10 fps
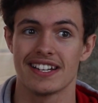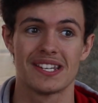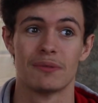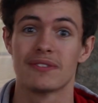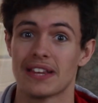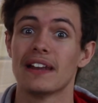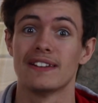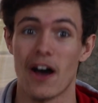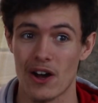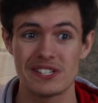two of the
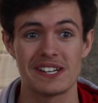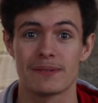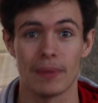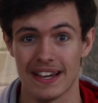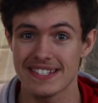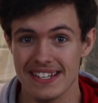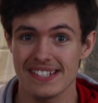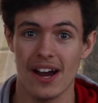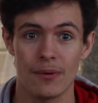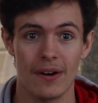largest
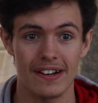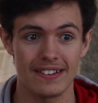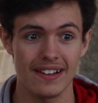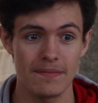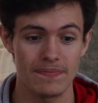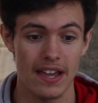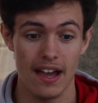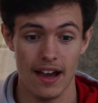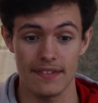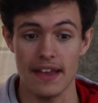places, ironically,
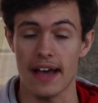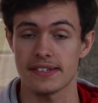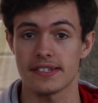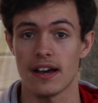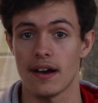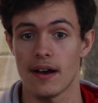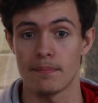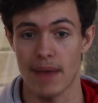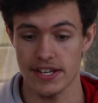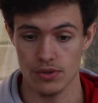and that's
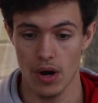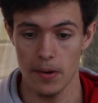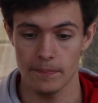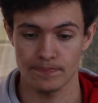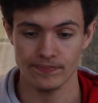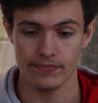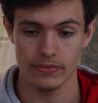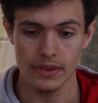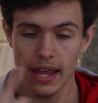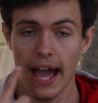Mesro
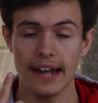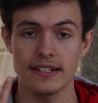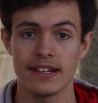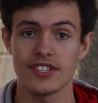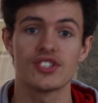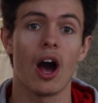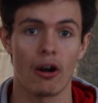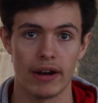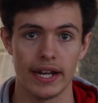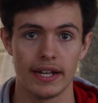and
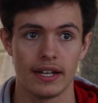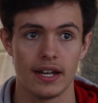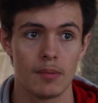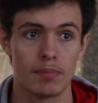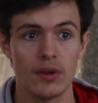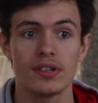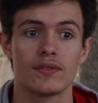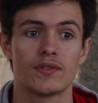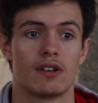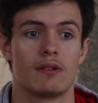Hisari. Both
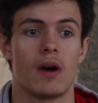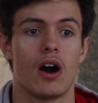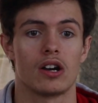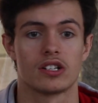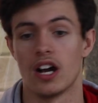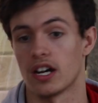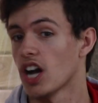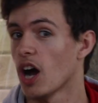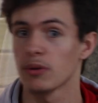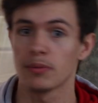of them are a
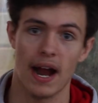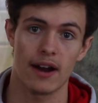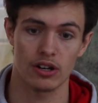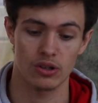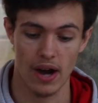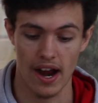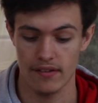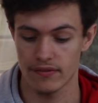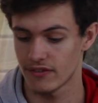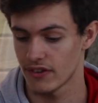couple
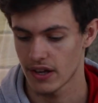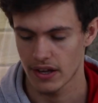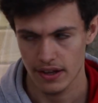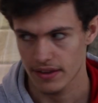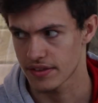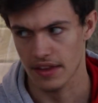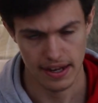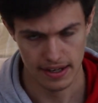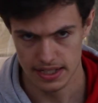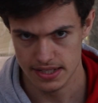paragraph
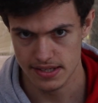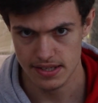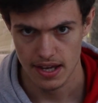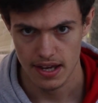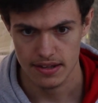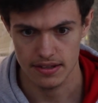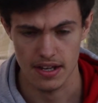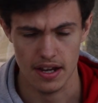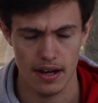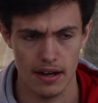things
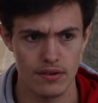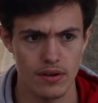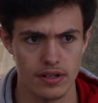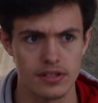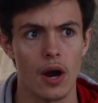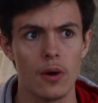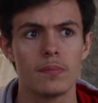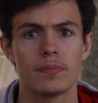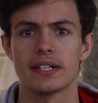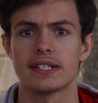that
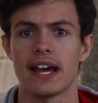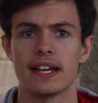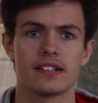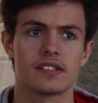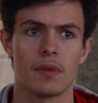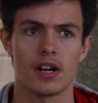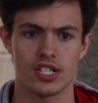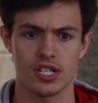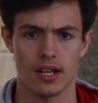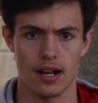don't pertain as
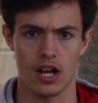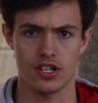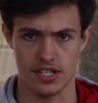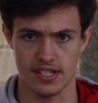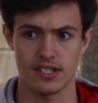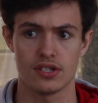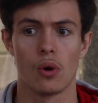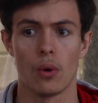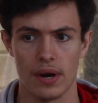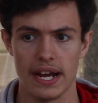much to the largest
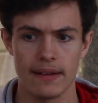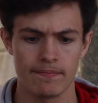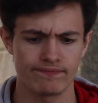story.